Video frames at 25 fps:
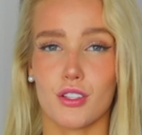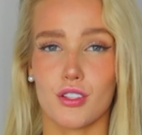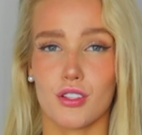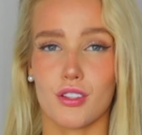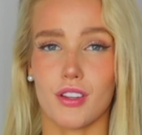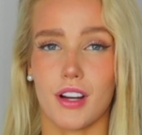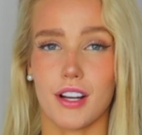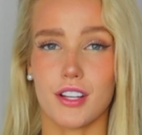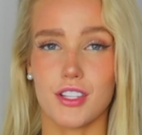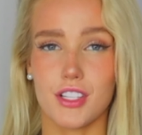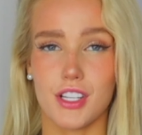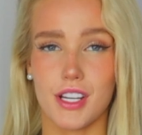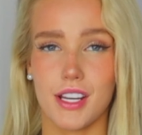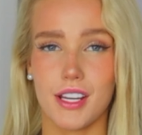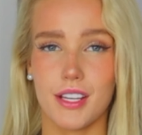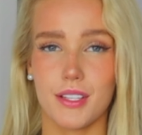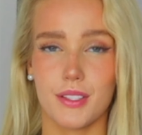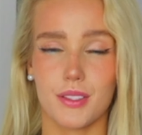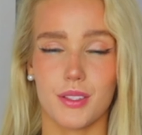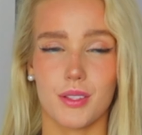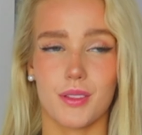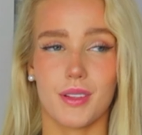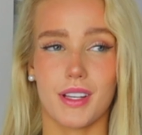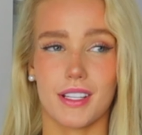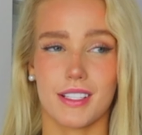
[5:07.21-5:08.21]
stretchy,
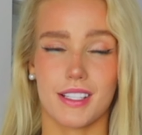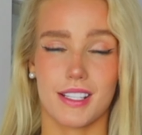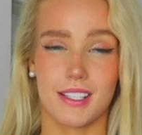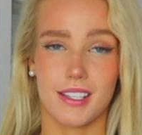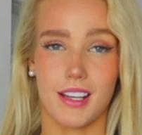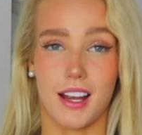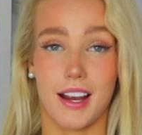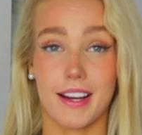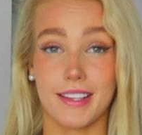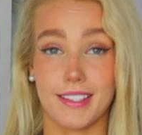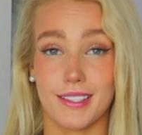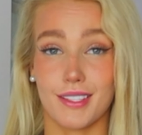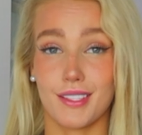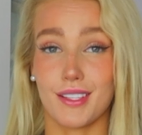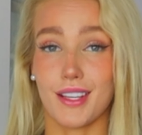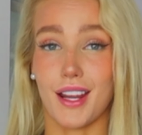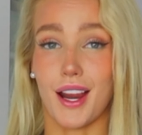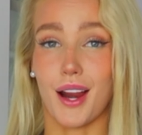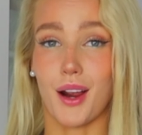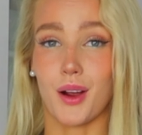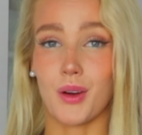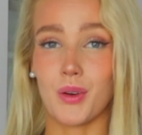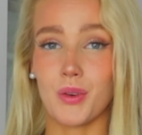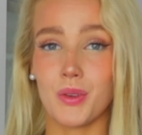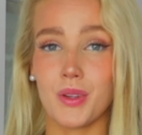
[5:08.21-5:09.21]
so you can size
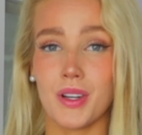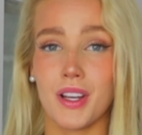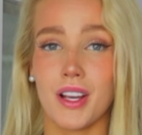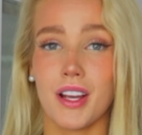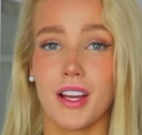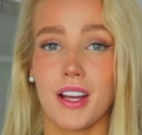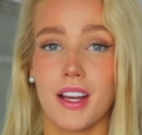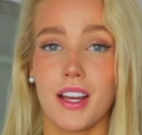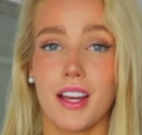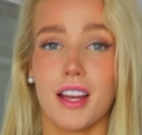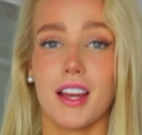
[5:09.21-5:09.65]
down.